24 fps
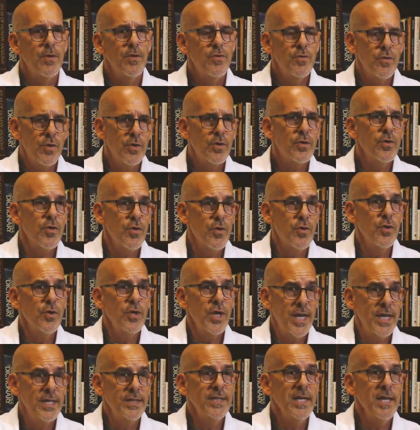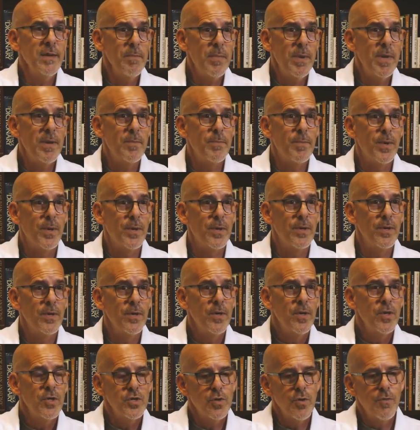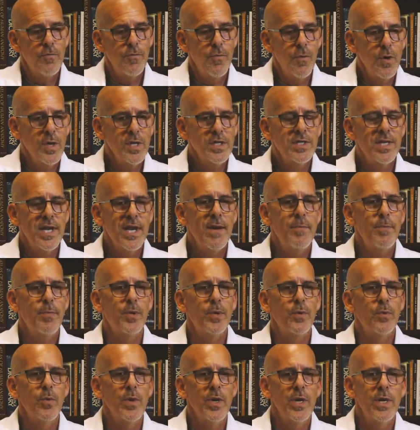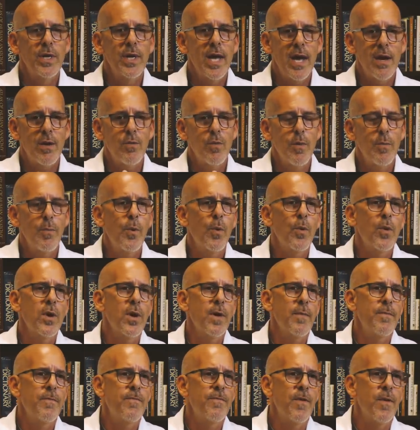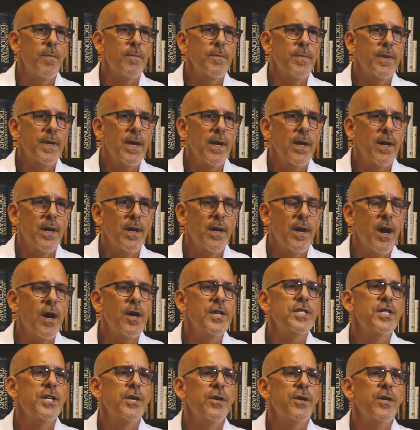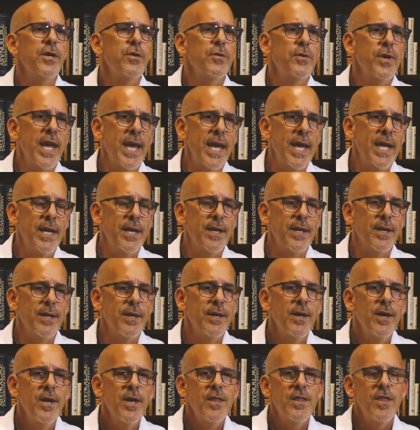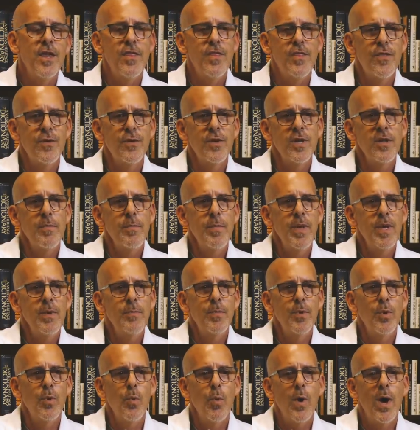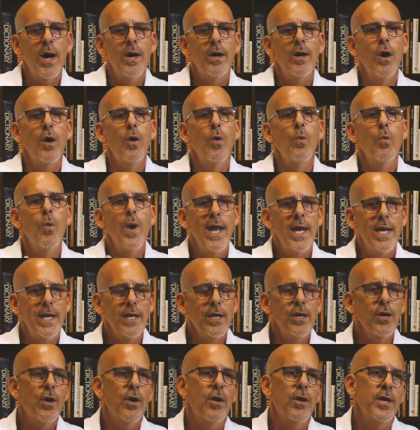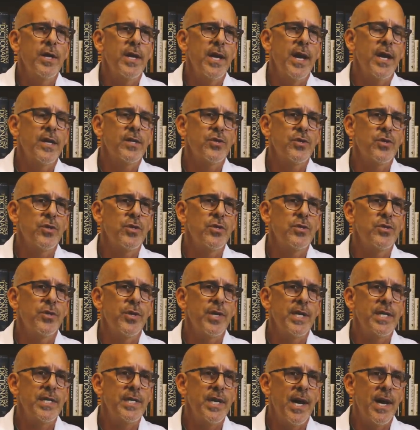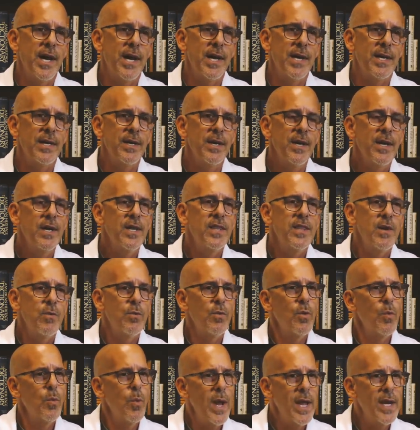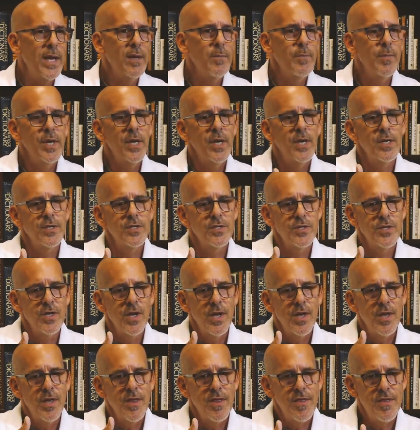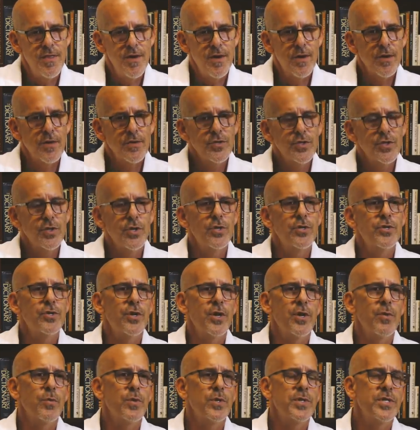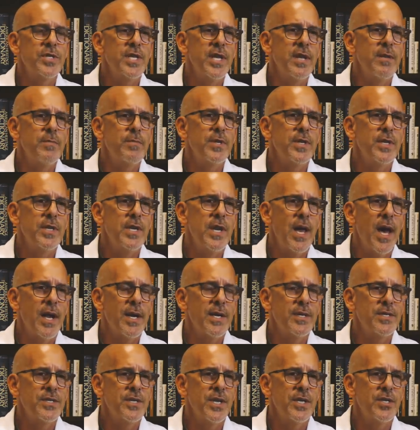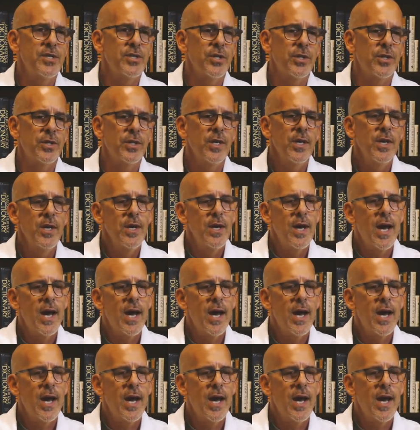They're, they're killing people. So for example, we got a report up from uh, Ontario, Canada, that 30 people while awaiting cardiac surgery died. They were waiting because their surgery was deemed non-essential.